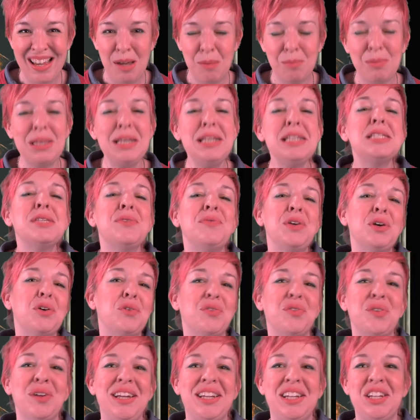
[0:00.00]
Please feel
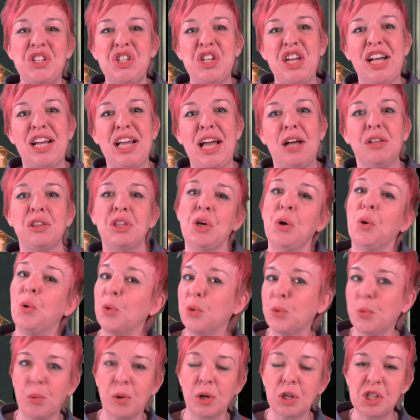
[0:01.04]
free to check out the
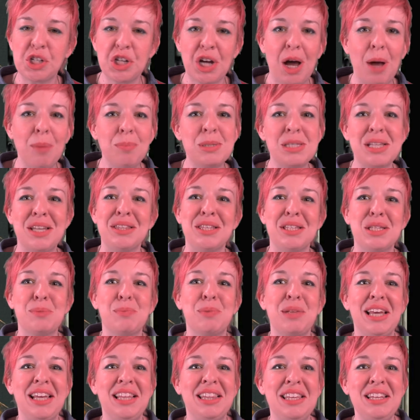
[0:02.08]
old workshops on this
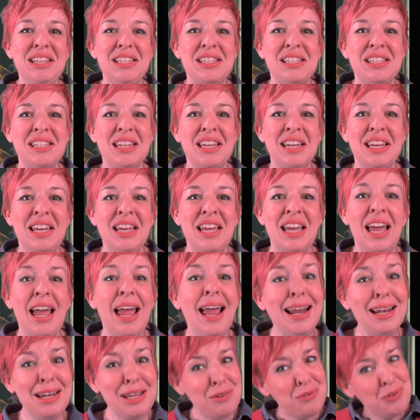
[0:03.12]
playlist.
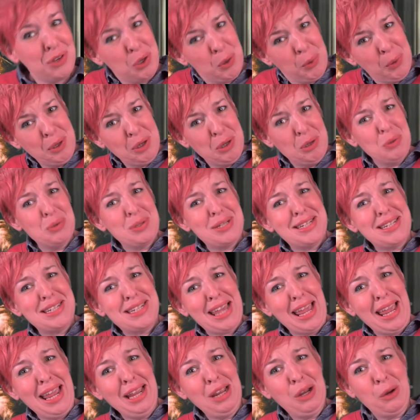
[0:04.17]
And if you're new
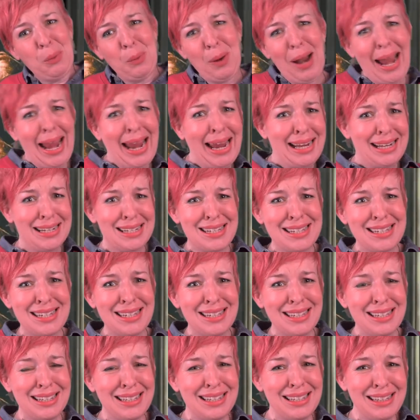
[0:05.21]
today, great!
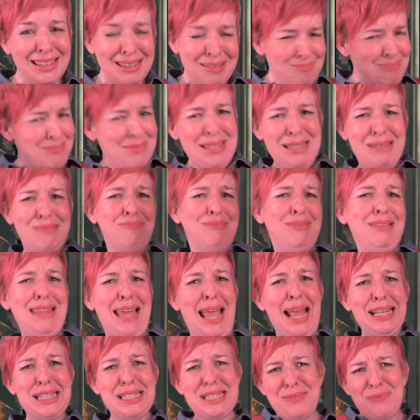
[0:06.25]

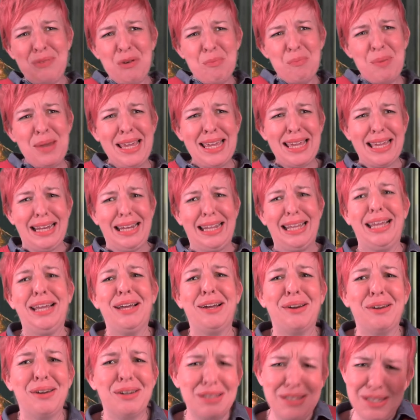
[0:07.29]
Thanks for being
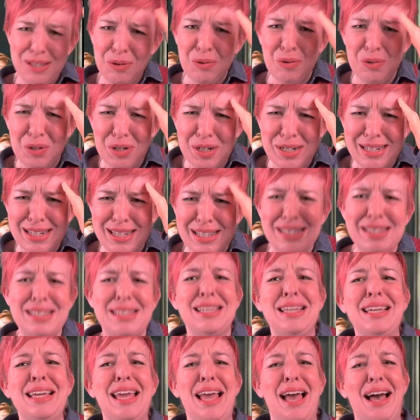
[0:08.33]
here. So good to
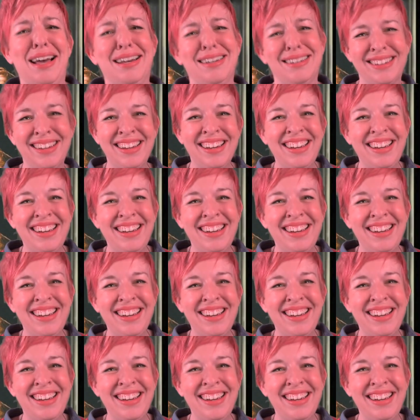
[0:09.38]
see ya.